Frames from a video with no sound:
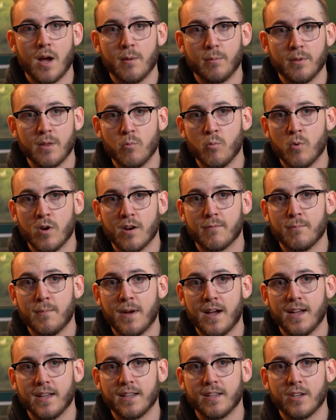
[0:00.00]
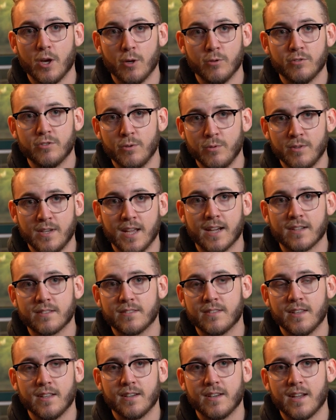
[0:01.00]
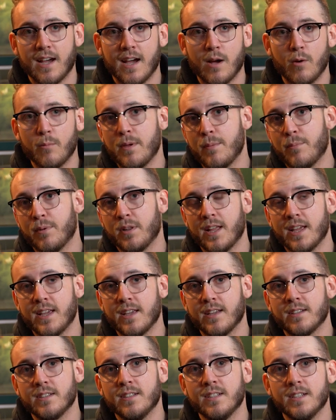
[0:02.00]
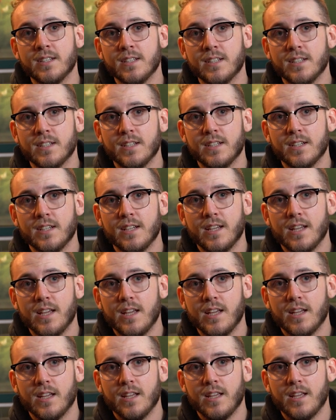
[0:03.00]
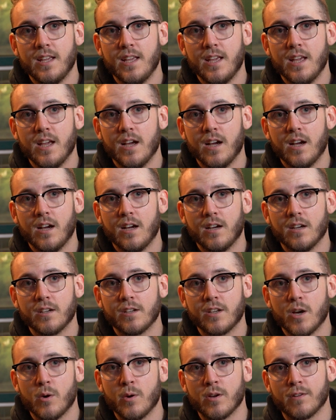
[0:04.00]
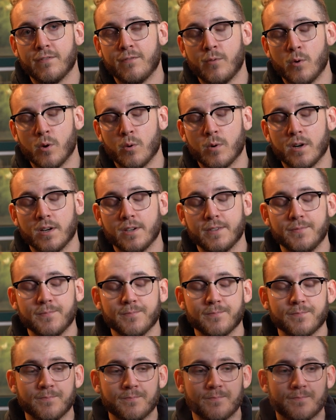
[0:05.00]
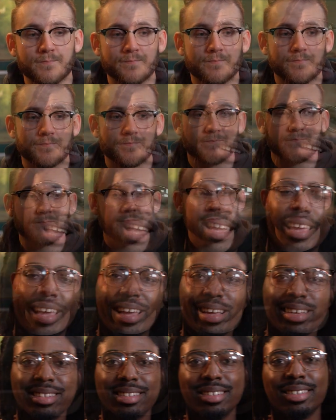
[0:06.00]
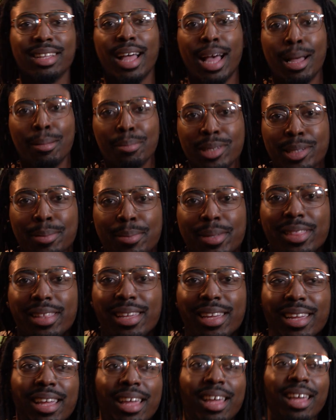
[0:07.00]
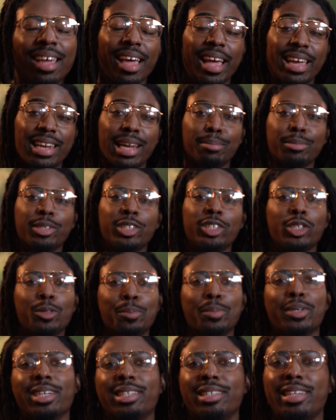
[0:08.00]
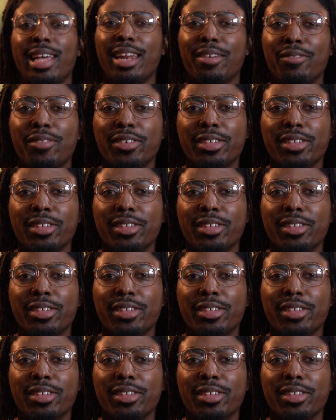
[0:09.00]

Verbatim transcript: probably one of my go-to decks that I'll be playing uh, going forward. Hey guys, I'm Timothy, and I'm super excited